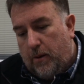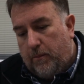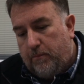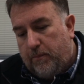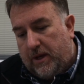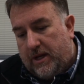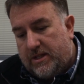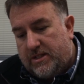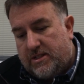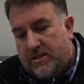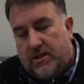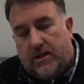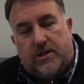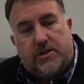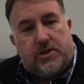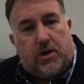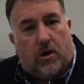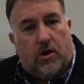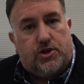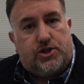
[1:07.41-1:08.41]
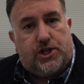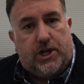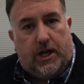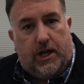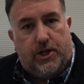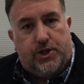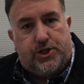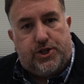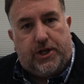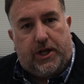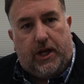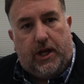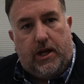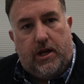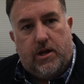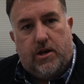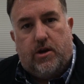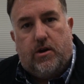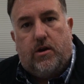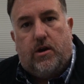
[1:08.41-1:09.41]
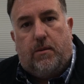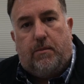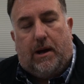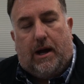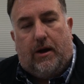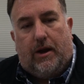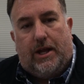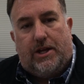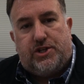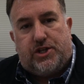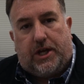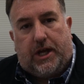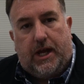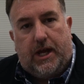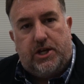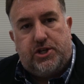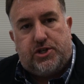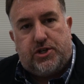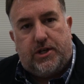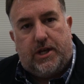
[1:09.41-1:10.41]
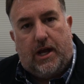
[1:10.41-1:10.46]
because things are changing here about education.